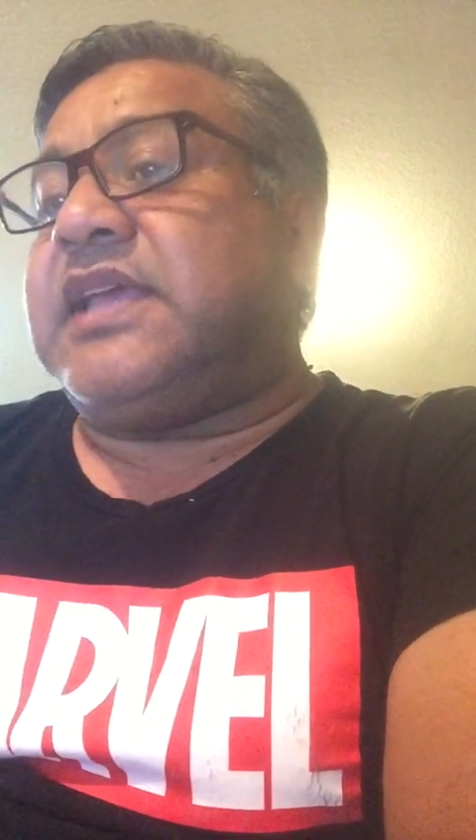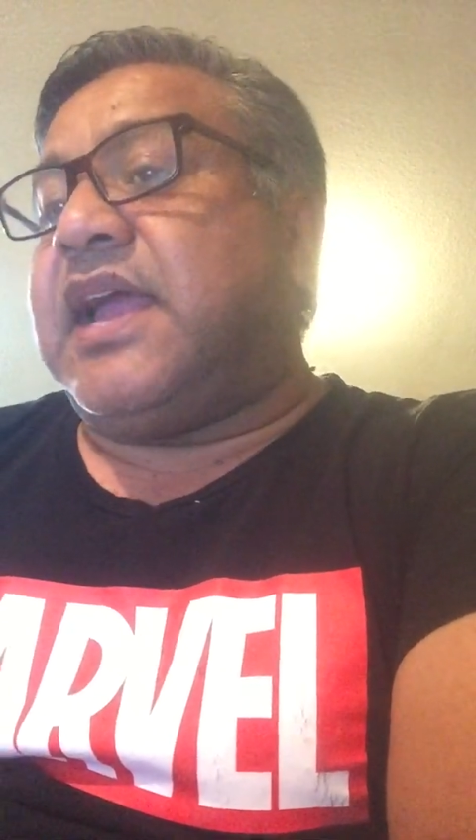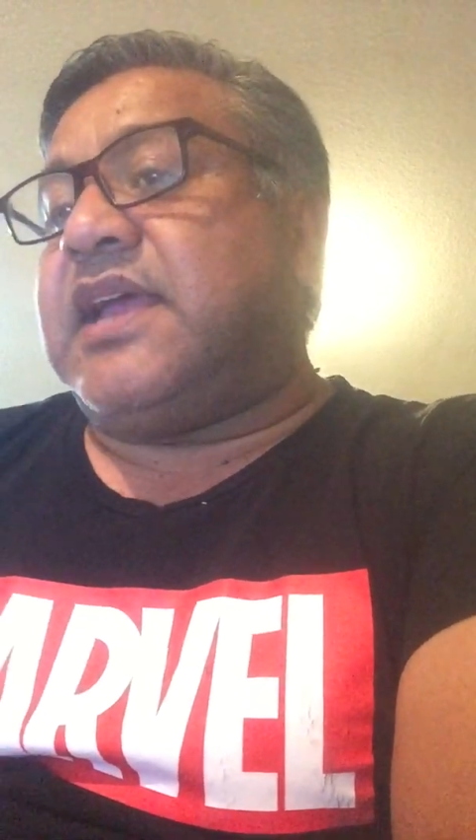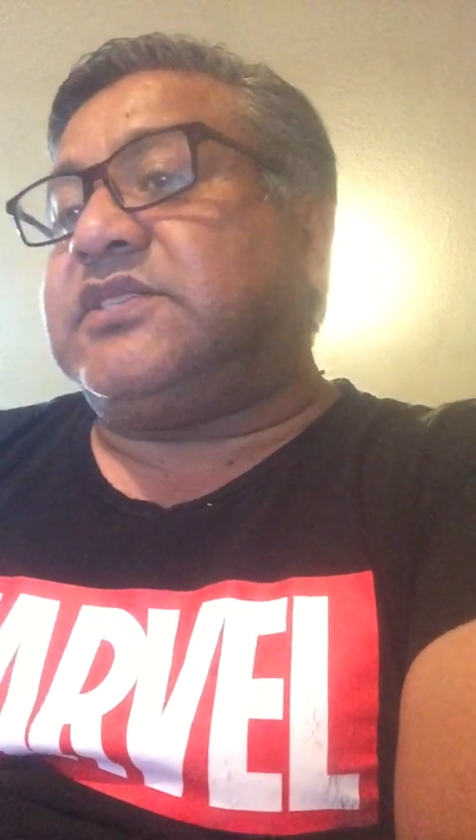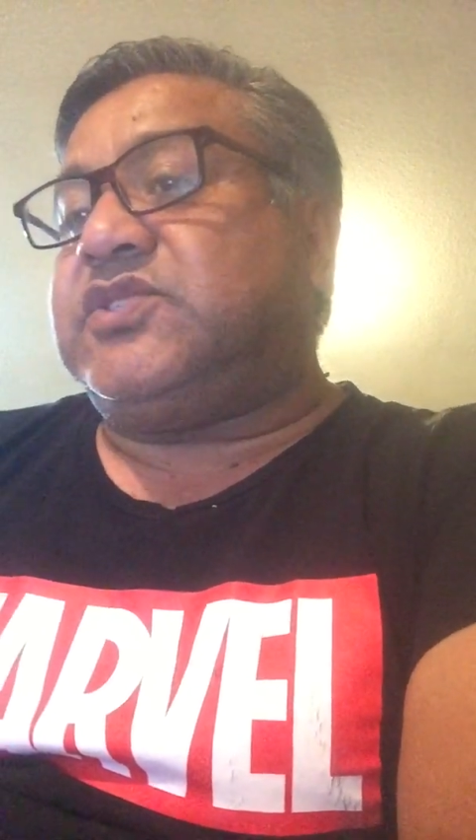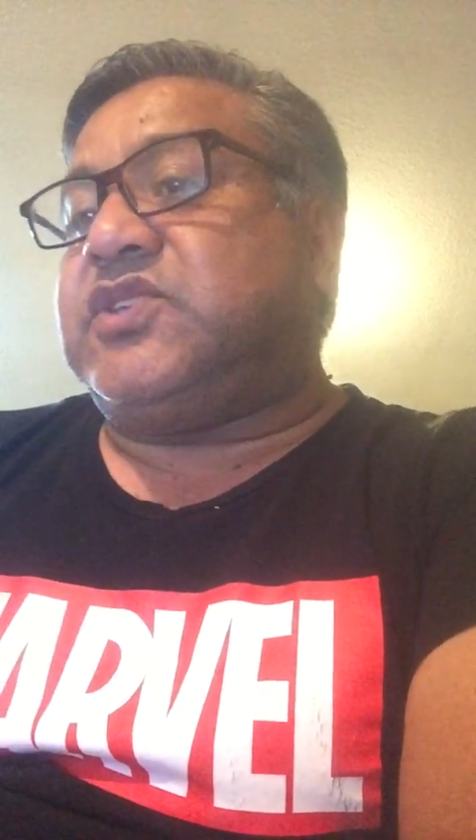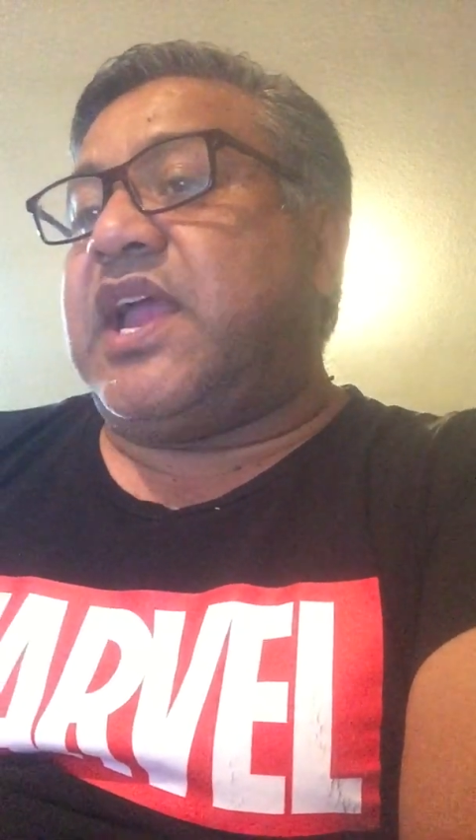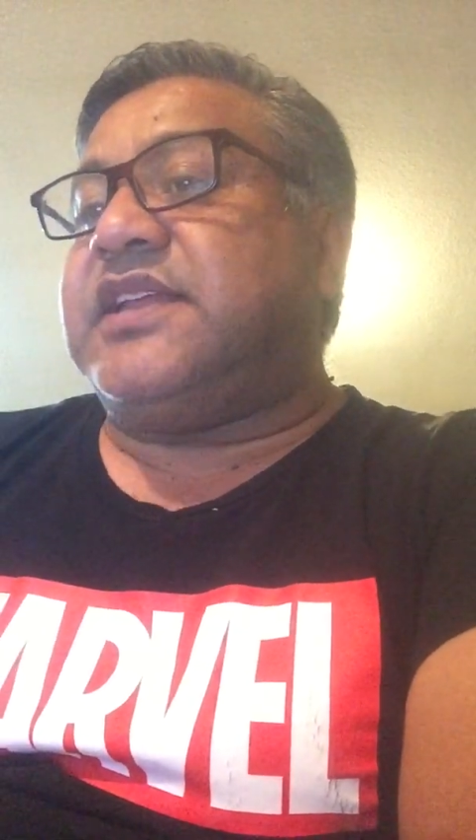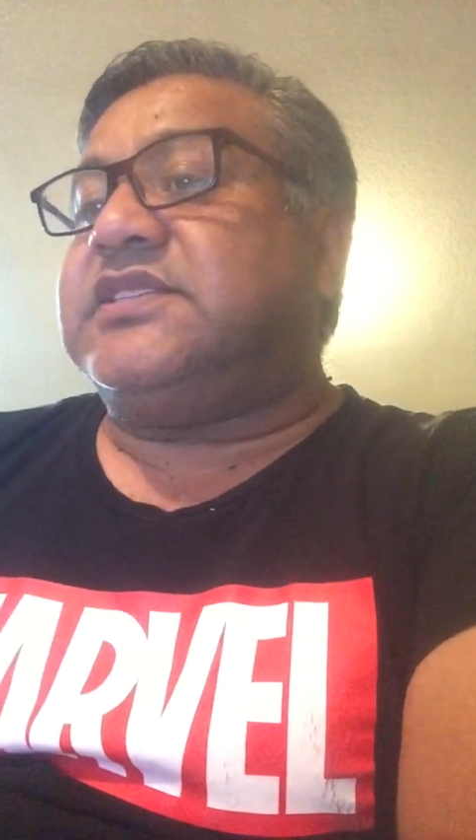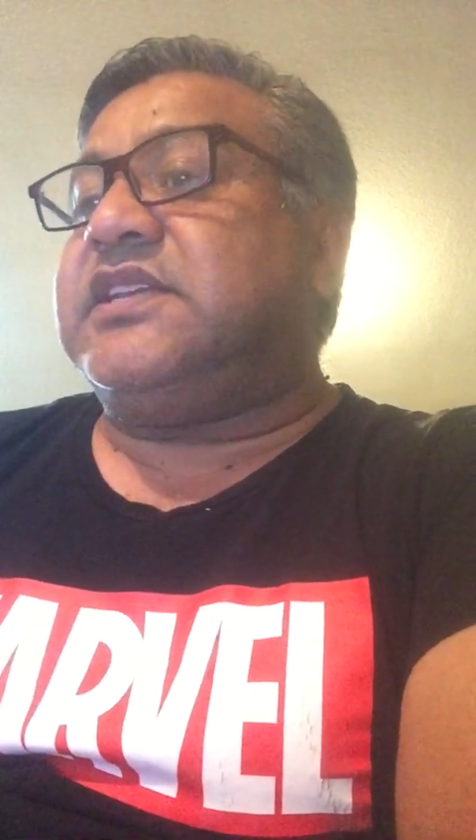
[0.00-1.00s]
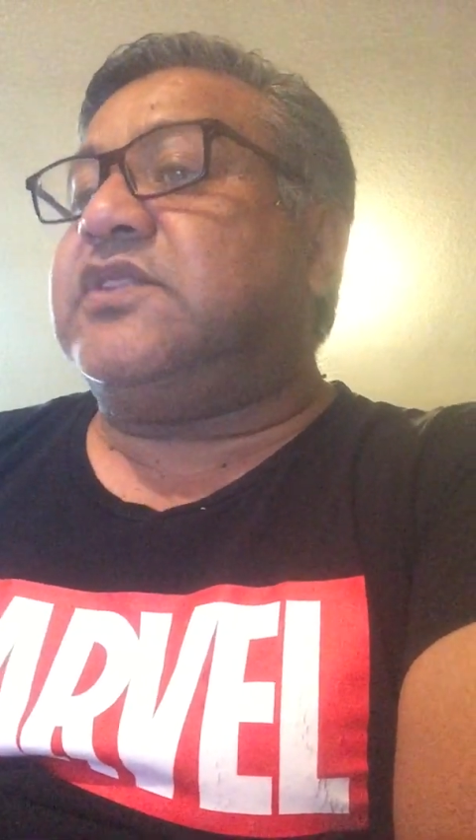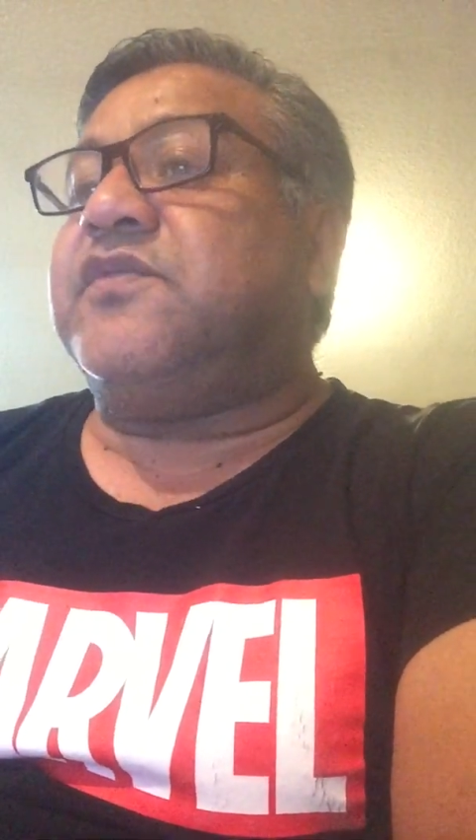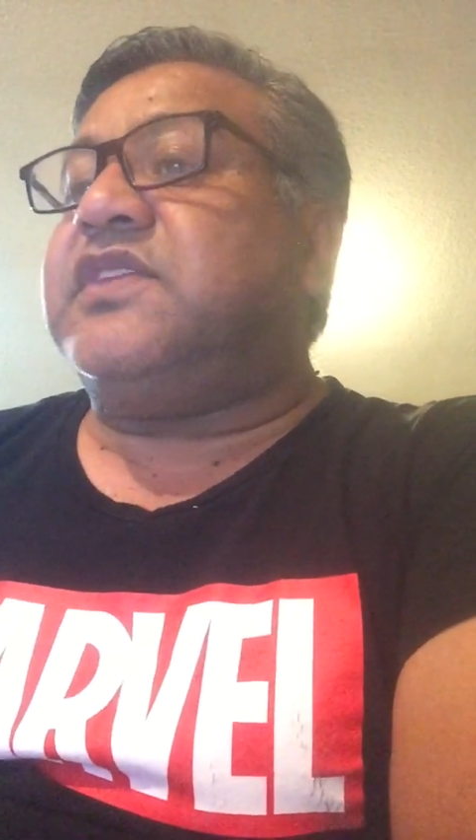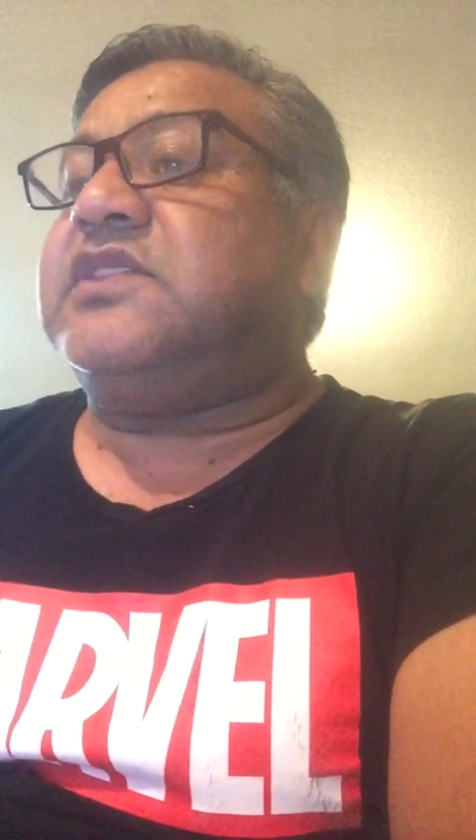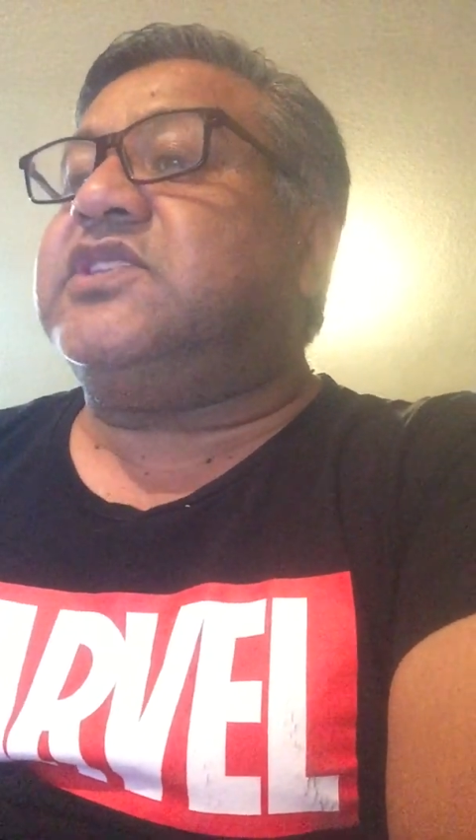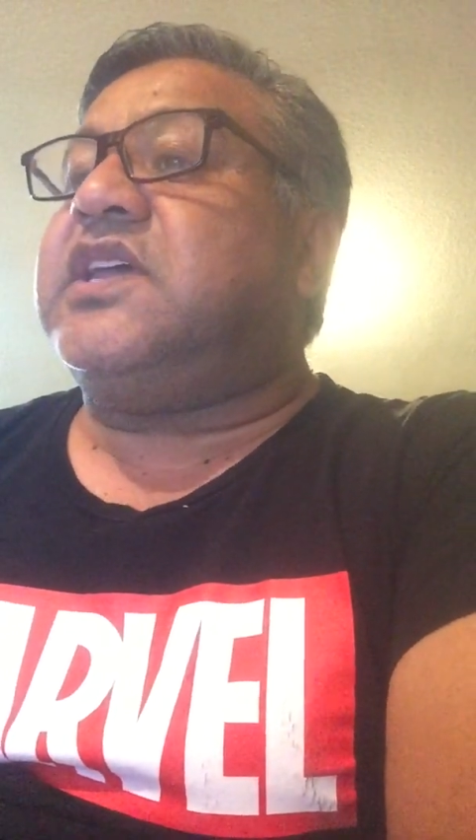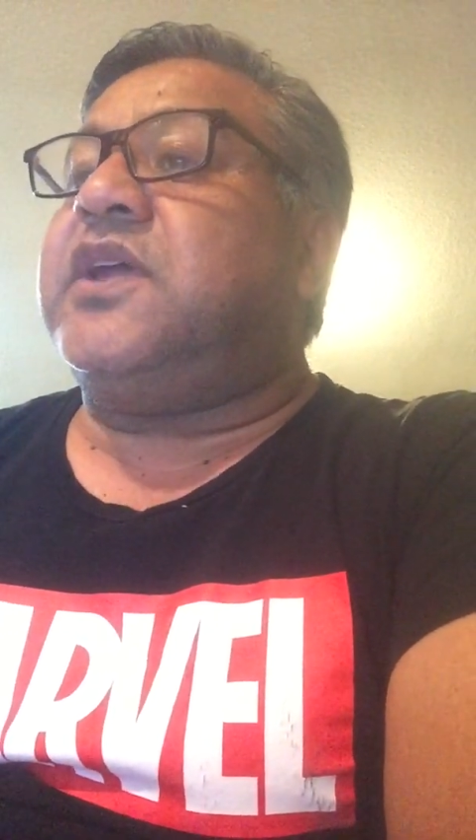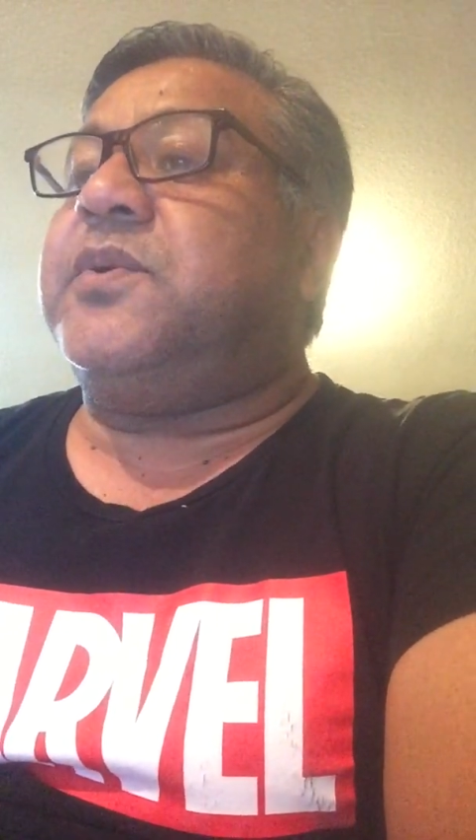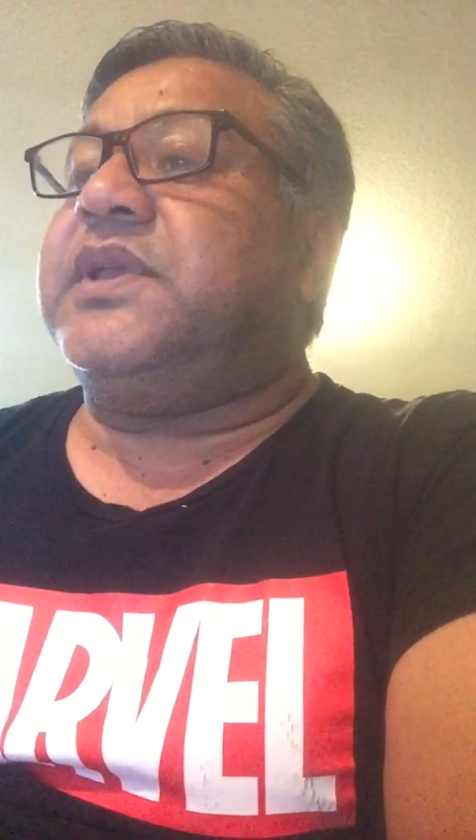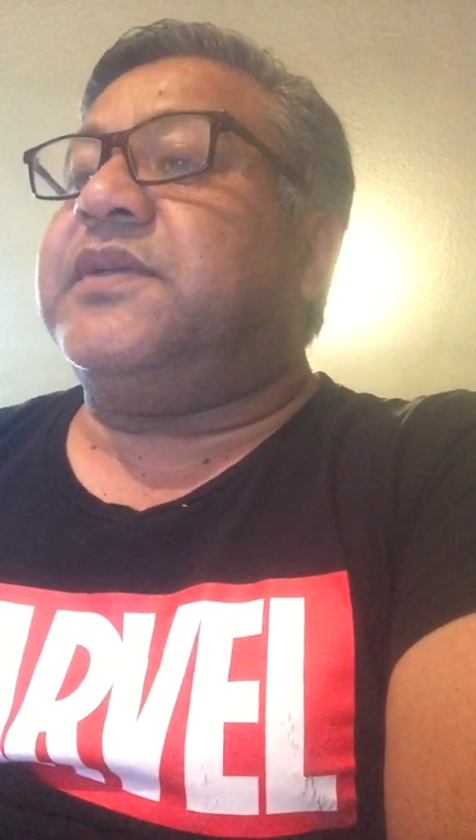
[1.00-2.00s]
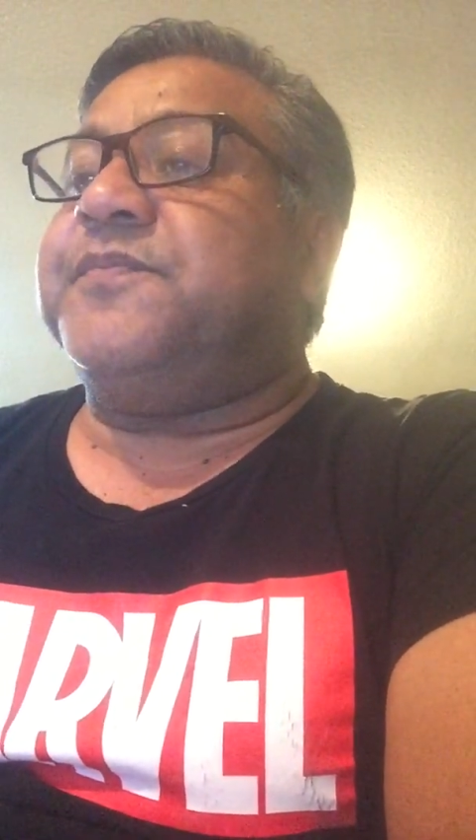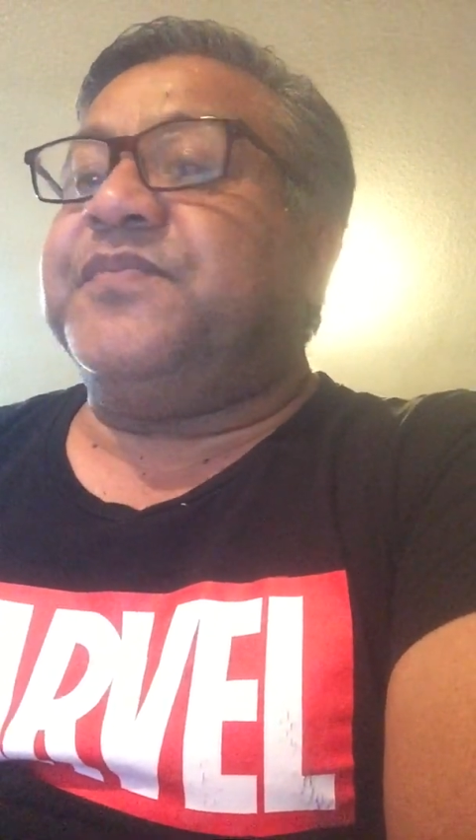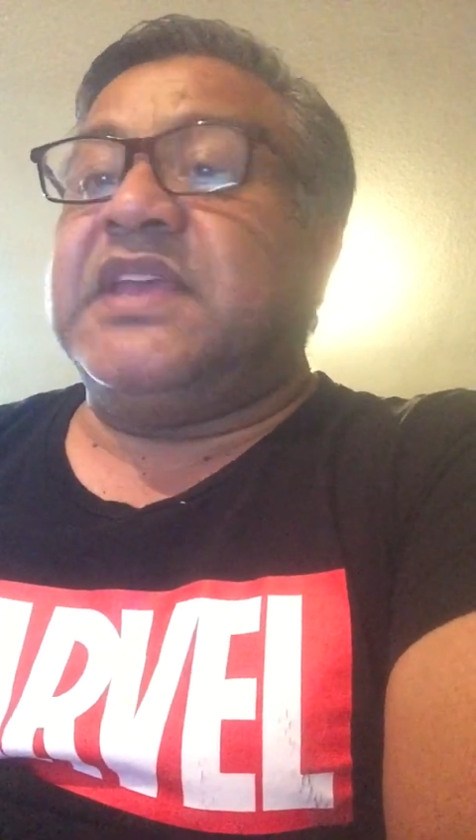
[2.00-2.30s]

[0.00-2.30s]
characteristic of the theory.